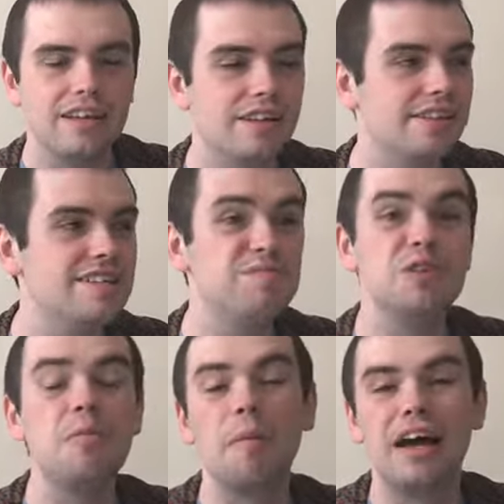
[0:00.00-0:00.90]
This blew
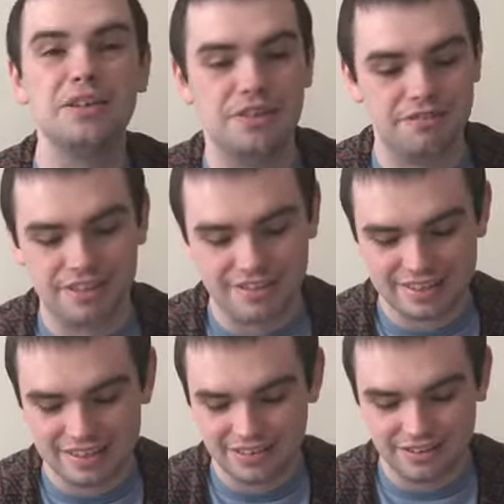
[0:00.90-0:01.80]
my mind when I found this
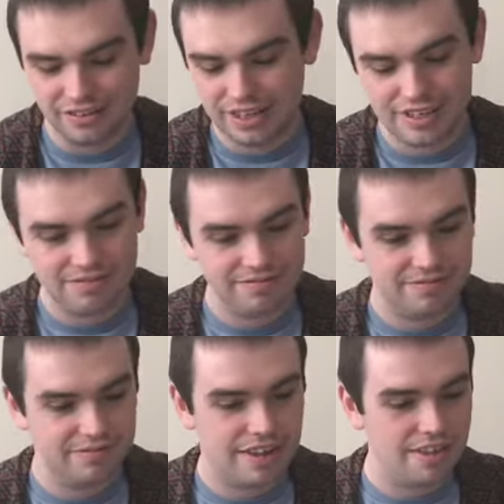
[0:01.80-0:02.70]
out the other day.
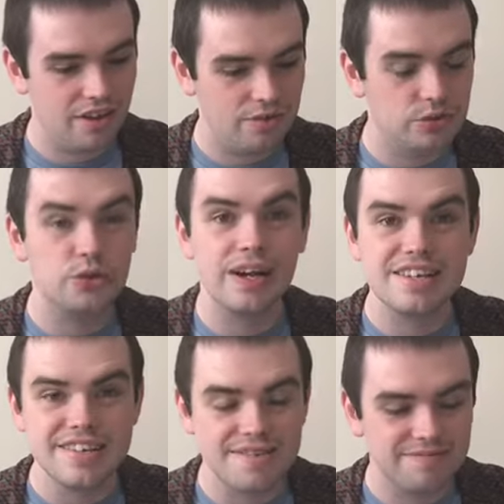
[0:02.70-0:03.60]
I thought it was
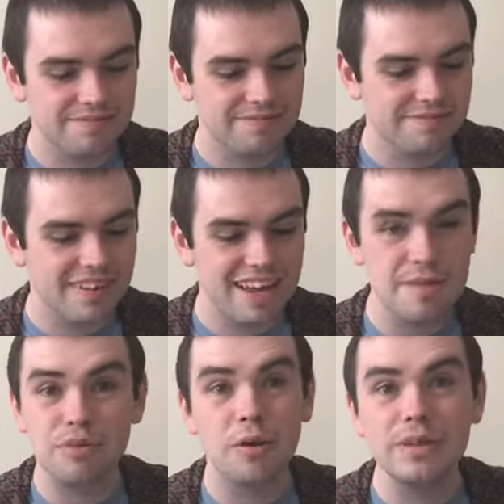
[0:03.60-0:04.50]
crazy. It
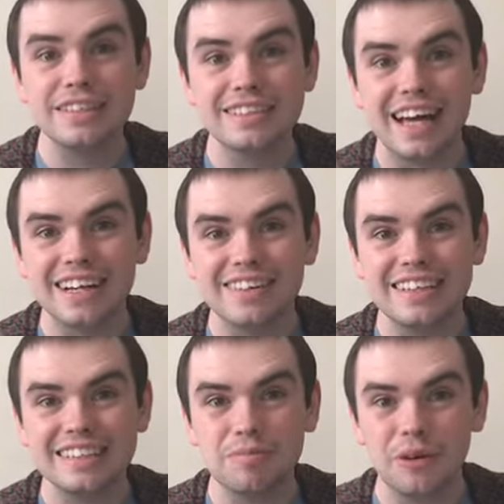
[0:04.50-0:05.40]
probably isn't that
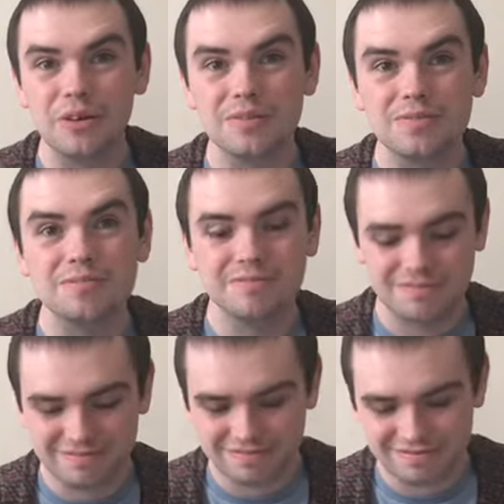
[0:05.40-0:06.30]
crazy, but
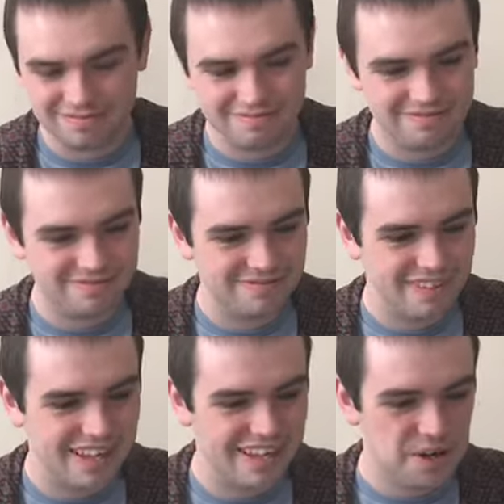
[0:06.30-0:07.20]

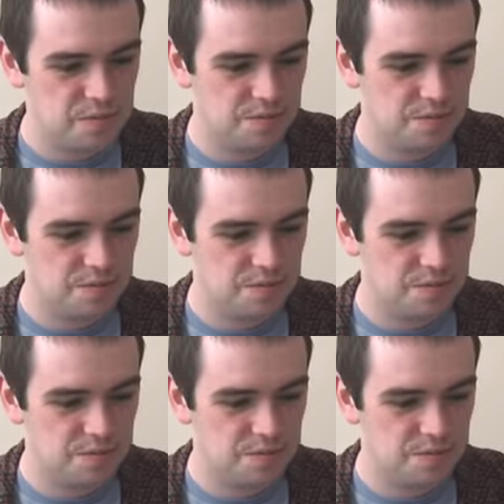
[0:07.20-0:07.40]
there you go.